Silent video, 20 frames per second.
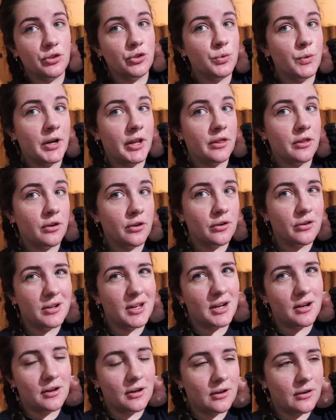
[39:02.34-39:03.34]
the 23rd.
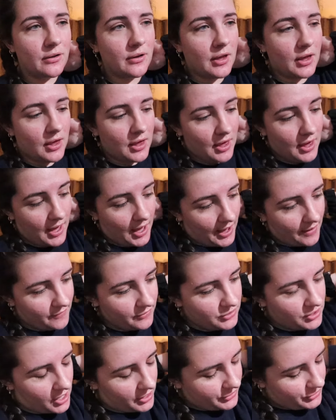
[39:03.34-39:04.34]
I don't know. I
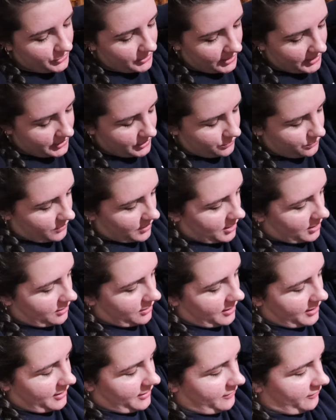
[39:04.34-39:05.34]
haven't talked to you guys in a while.
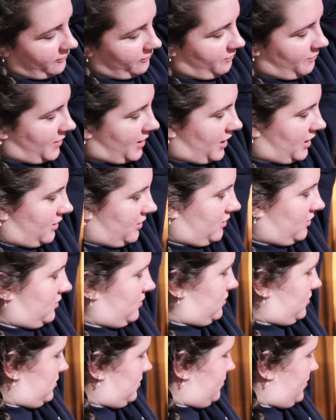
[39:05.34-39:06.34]
I have been
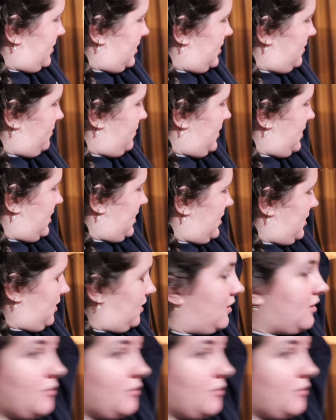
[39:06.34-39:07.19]
busy